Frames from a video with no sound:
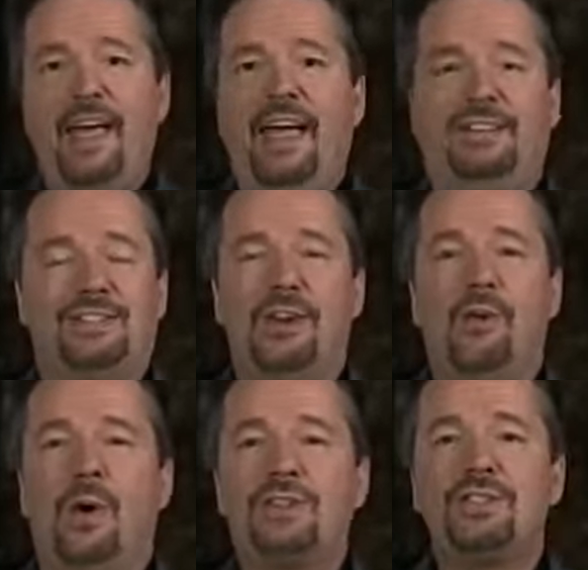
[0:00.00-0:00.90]
And
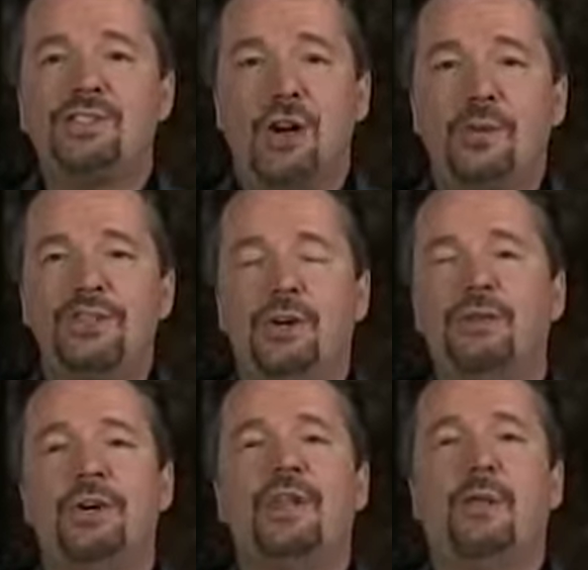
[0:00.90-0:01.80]
so once the show was
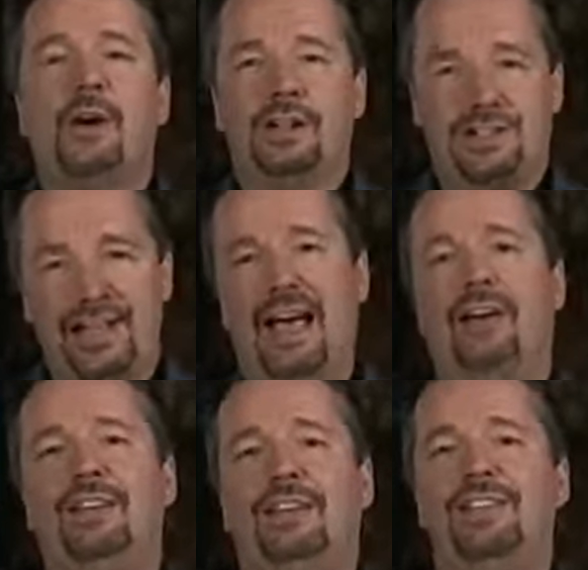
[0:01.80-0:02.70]
over, they wanted to see
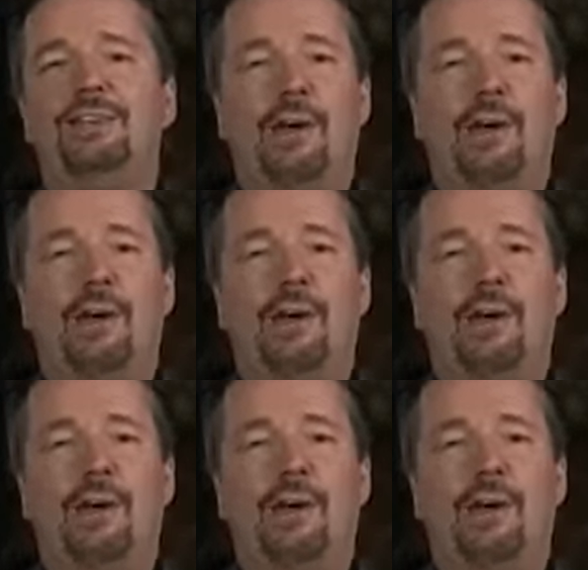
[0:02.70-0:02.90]
how I did.